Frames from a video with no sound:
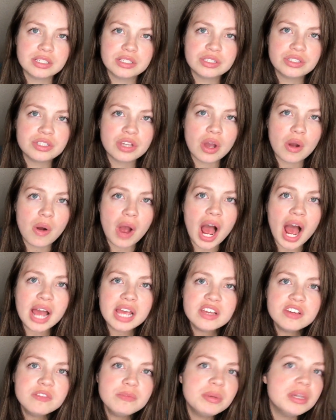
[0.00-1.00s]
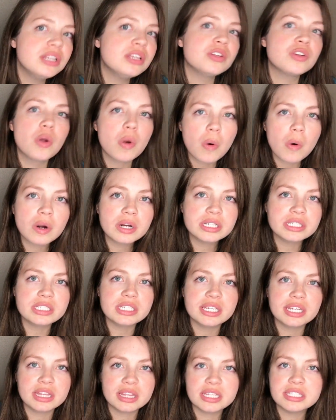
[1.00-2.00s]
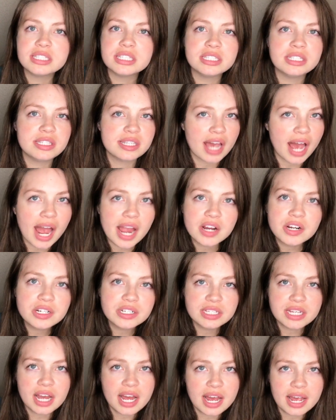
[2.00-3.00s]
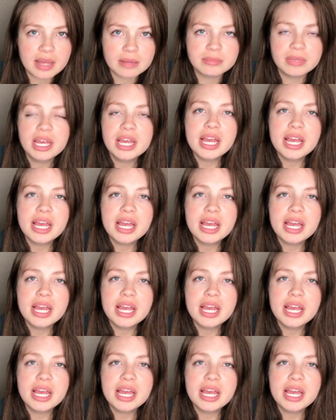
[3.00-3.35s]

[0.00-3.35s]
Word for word: So I have been in quarantine this entire time,